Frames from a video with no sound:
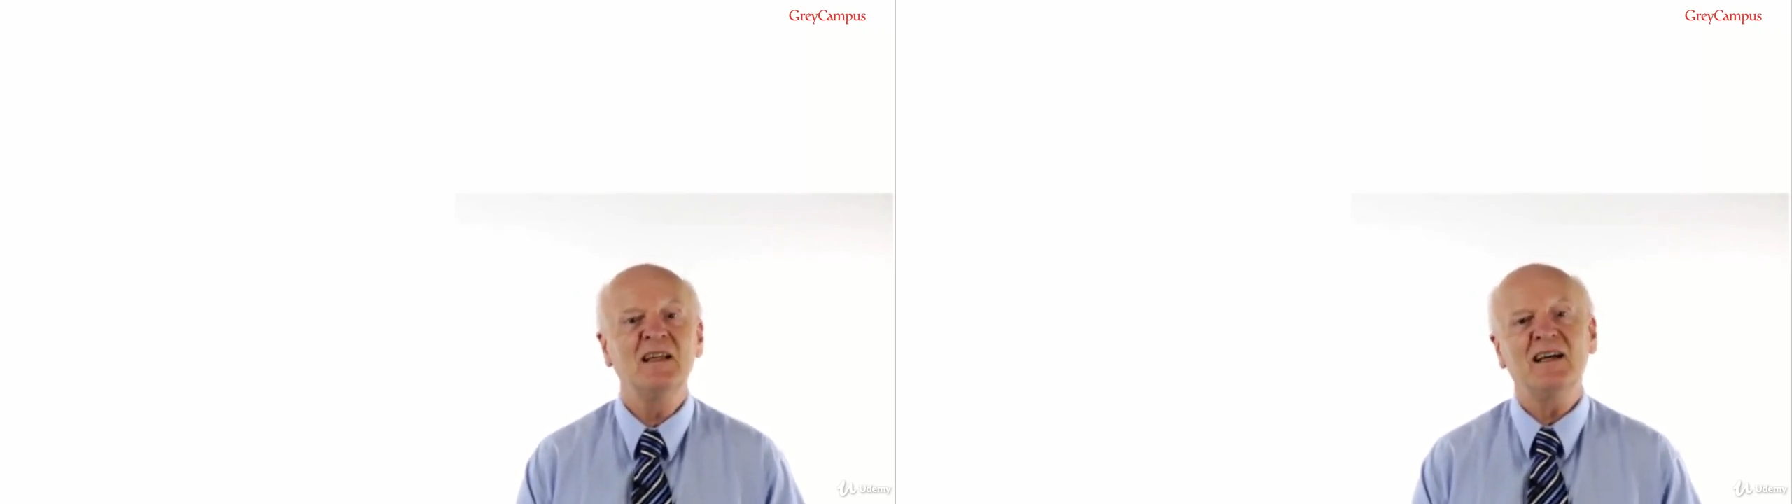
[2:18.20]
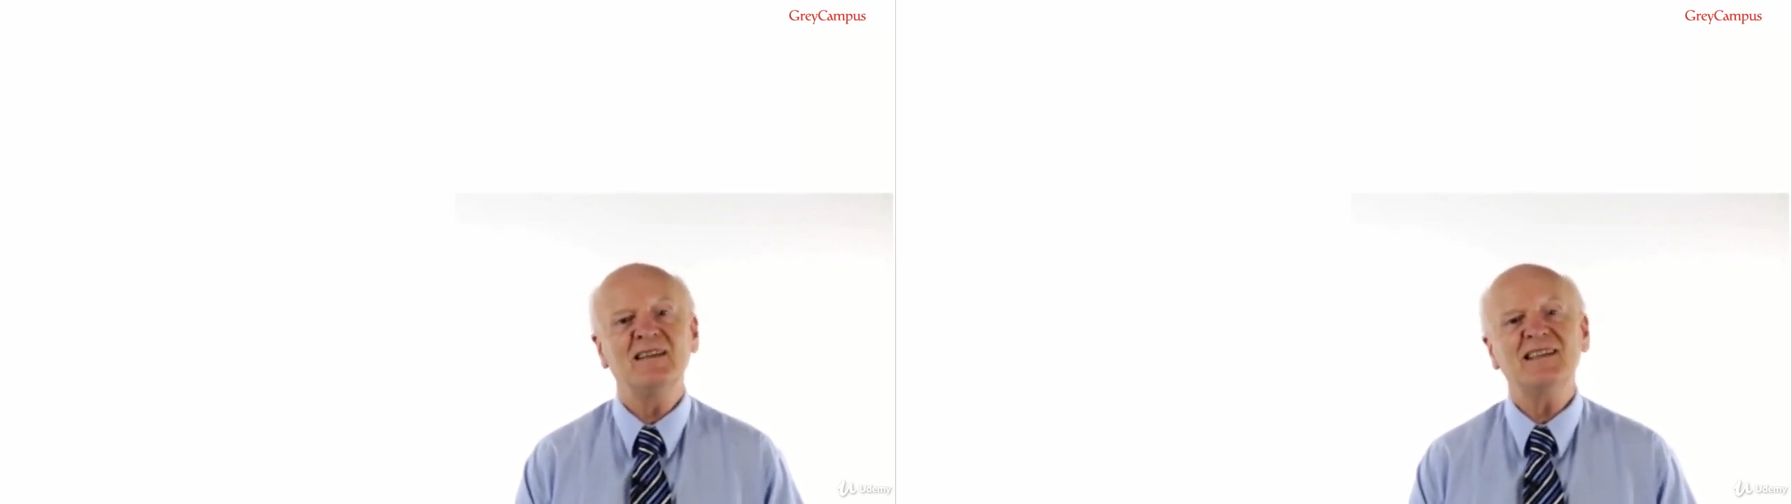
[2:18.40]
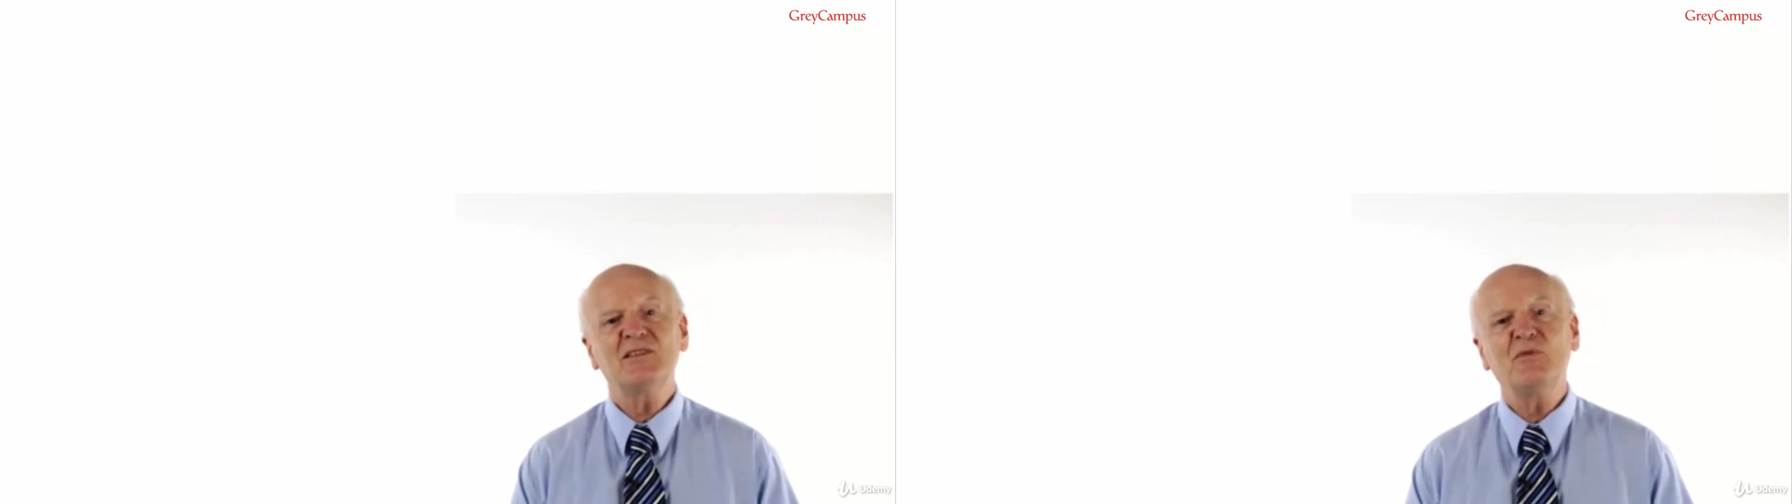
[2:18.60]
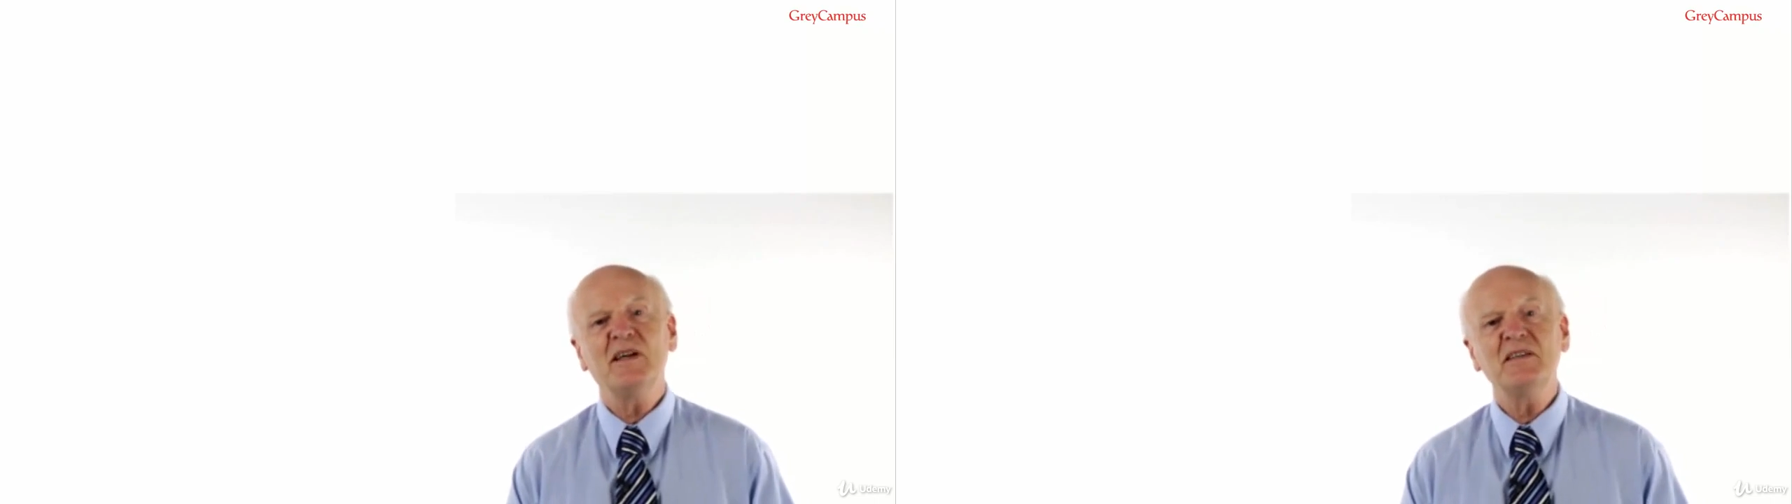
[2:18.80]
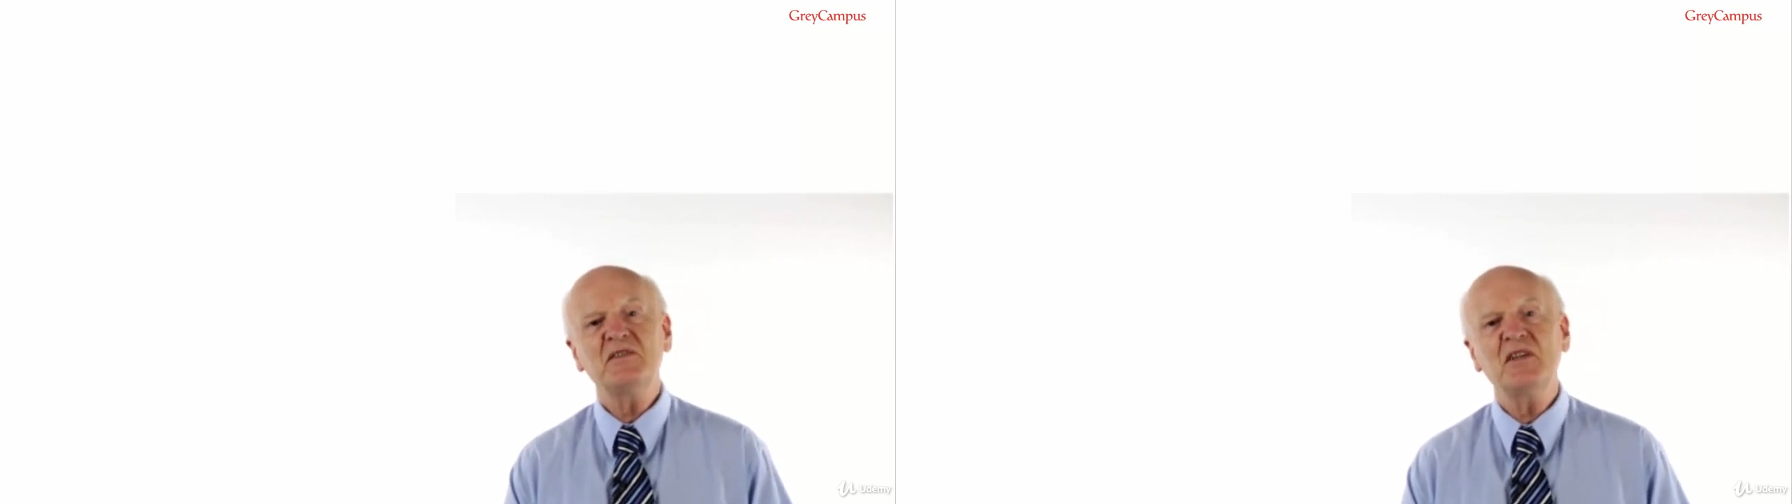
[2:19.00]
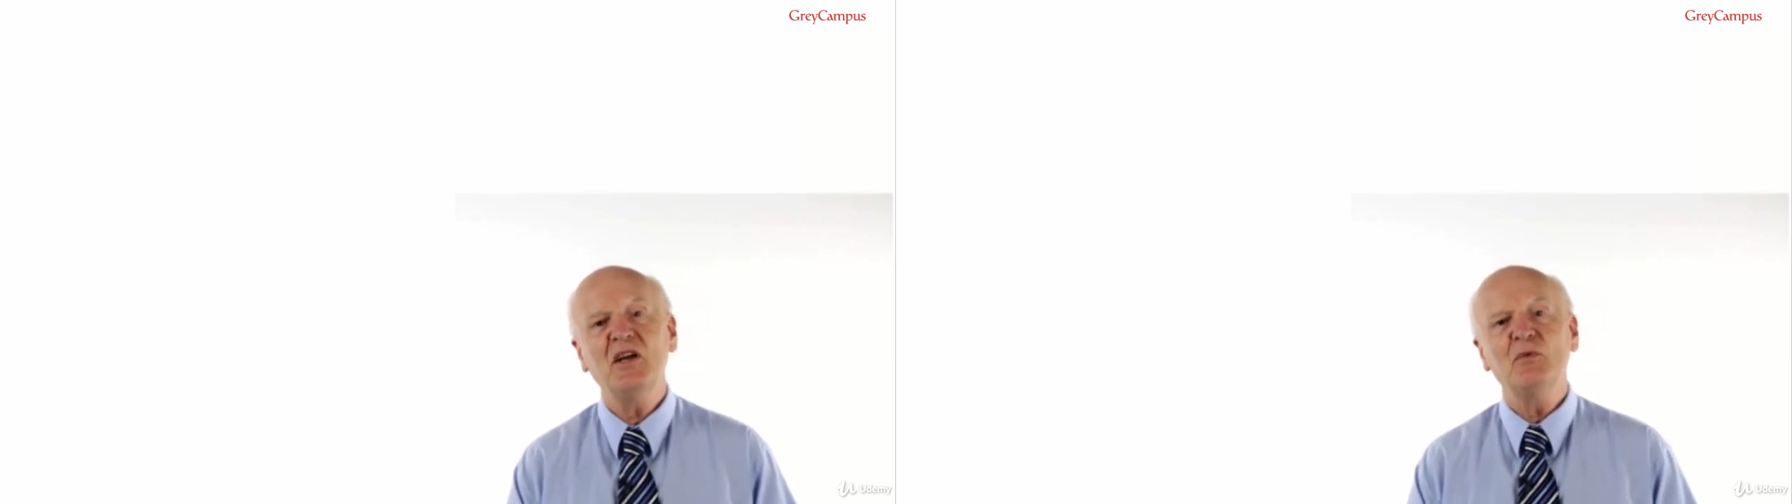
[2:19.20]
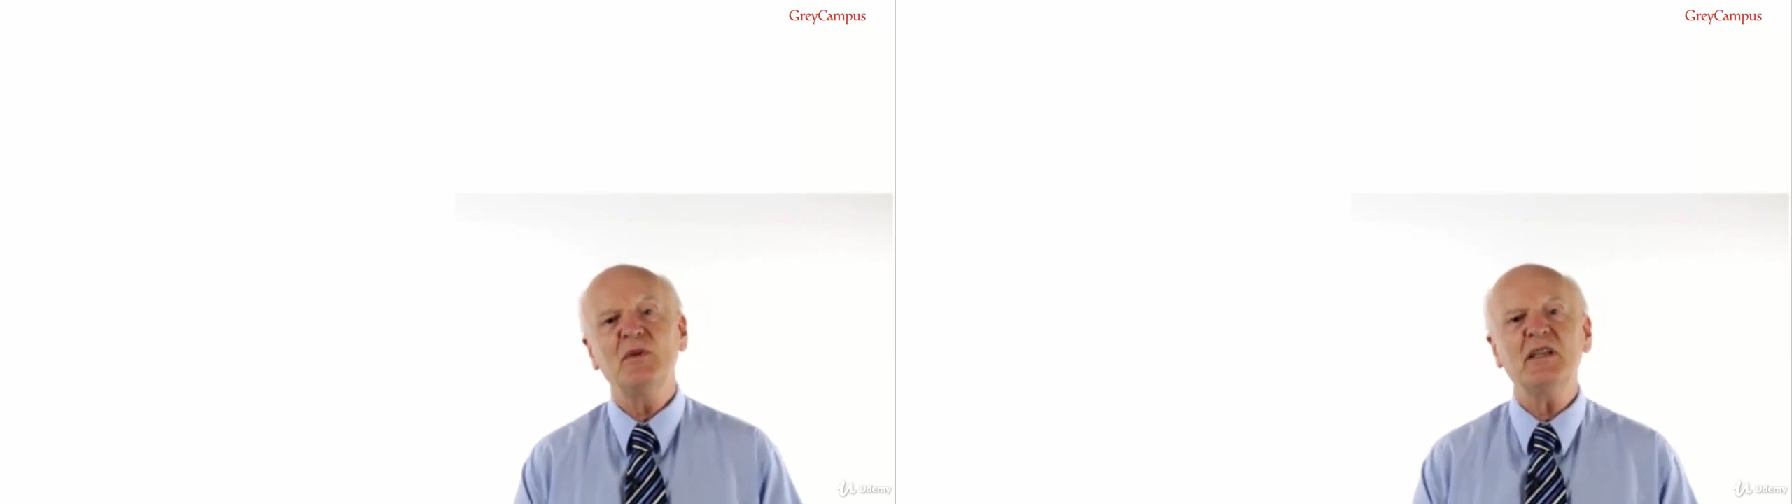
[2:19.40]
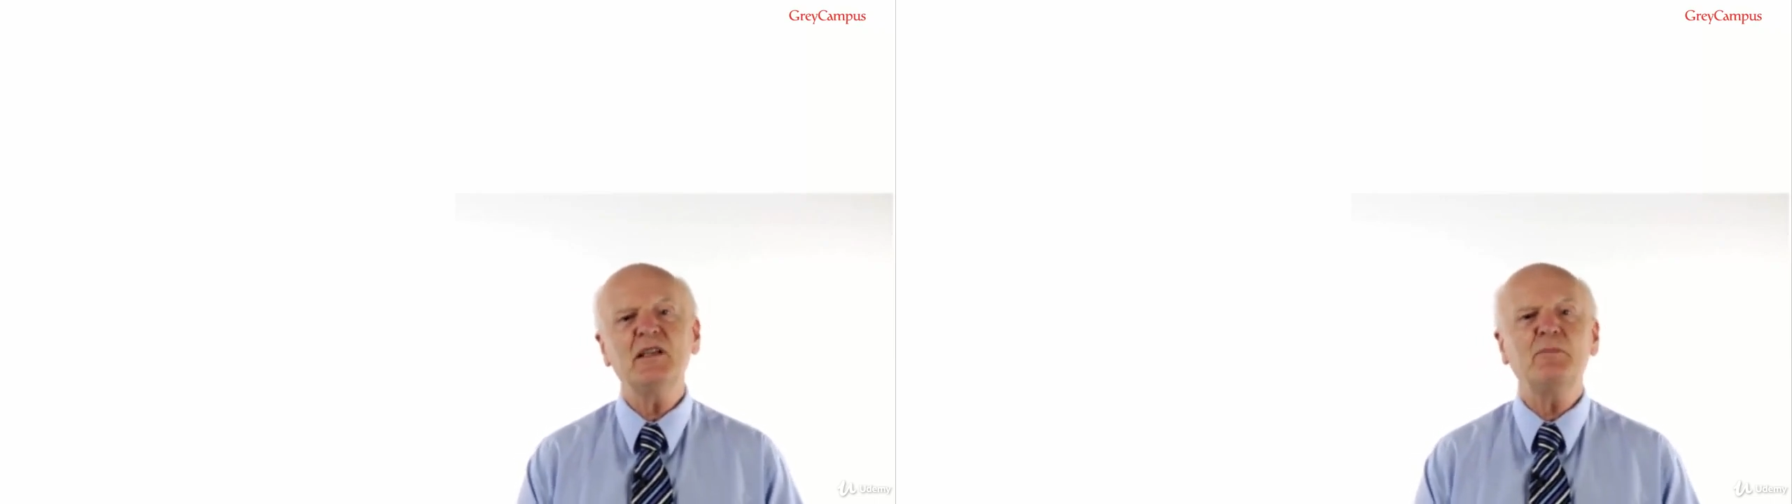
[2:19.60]
And likewise,
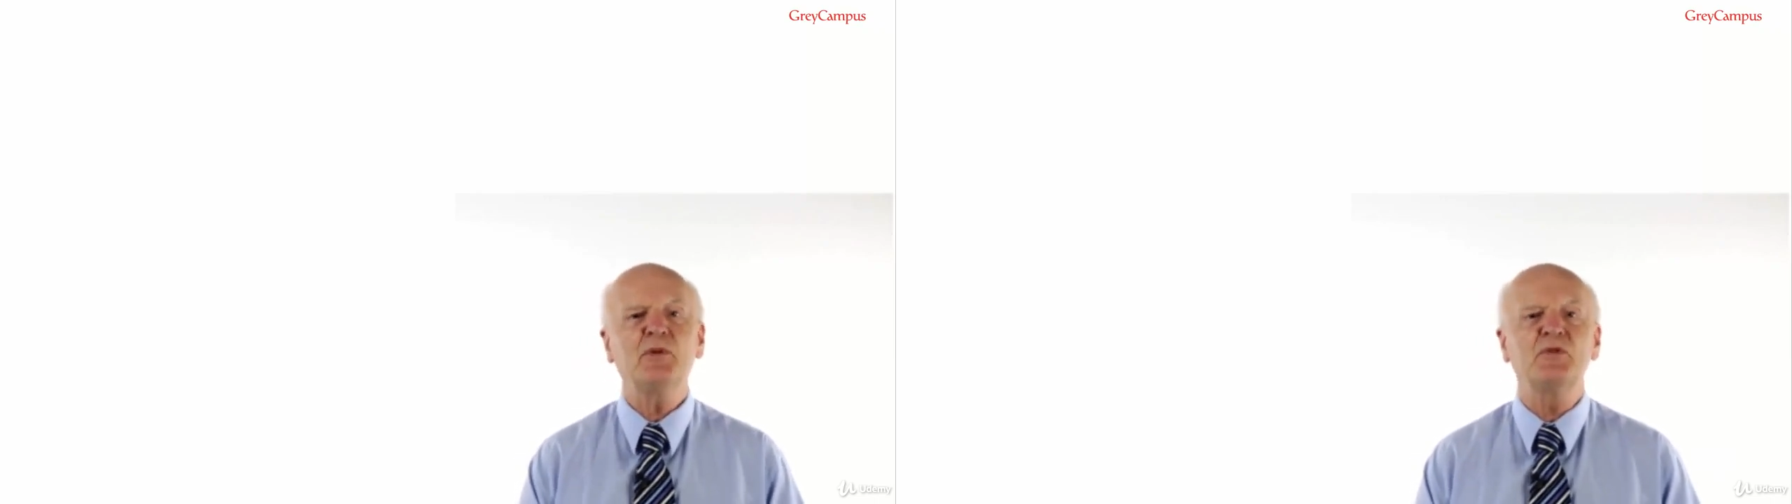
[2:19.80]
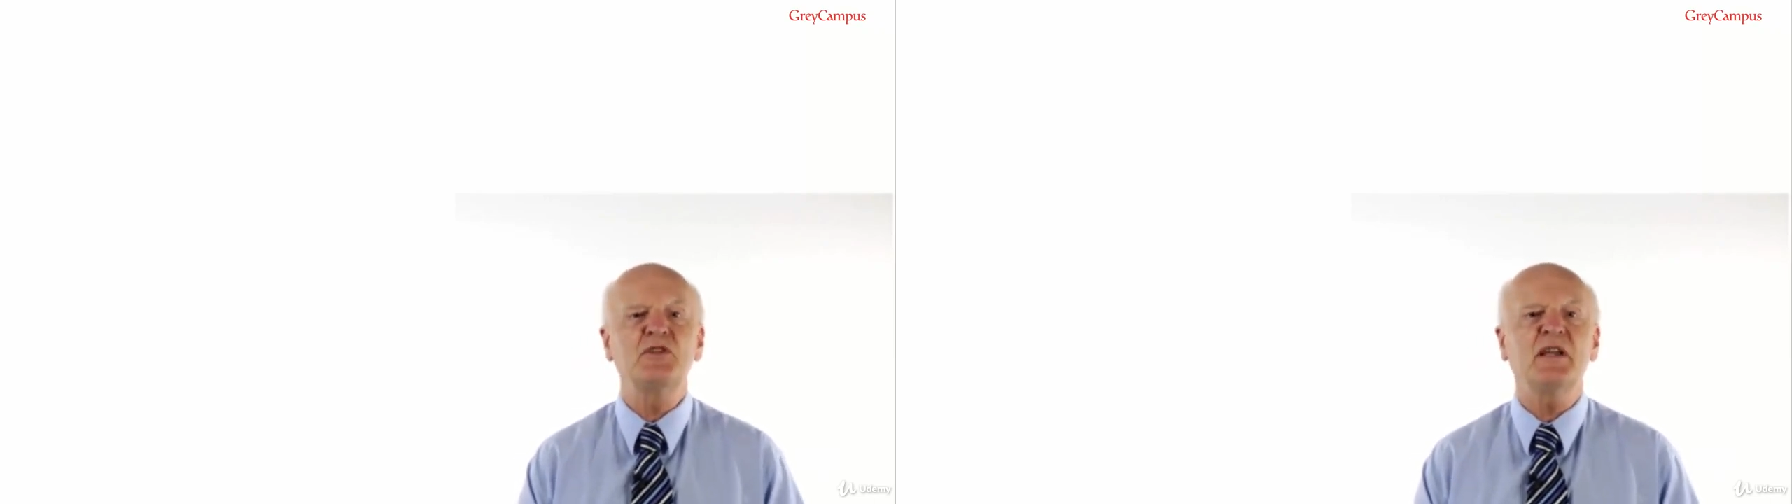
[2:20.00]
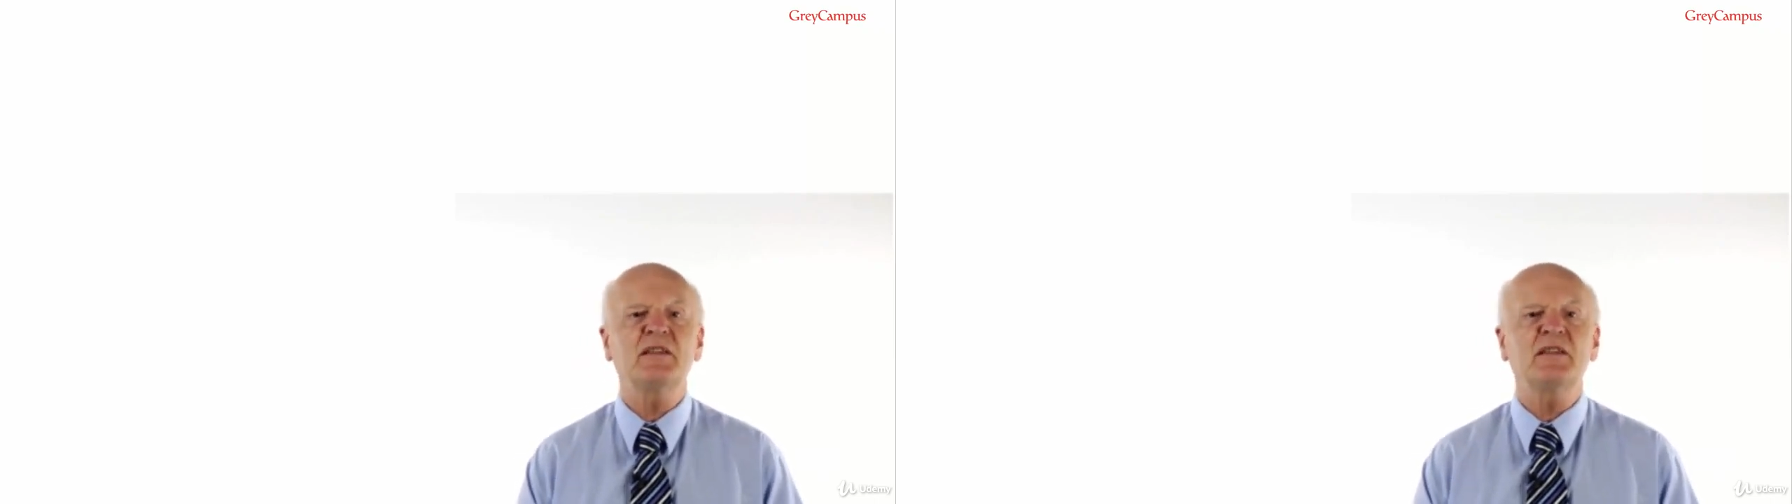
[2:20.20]
within a project,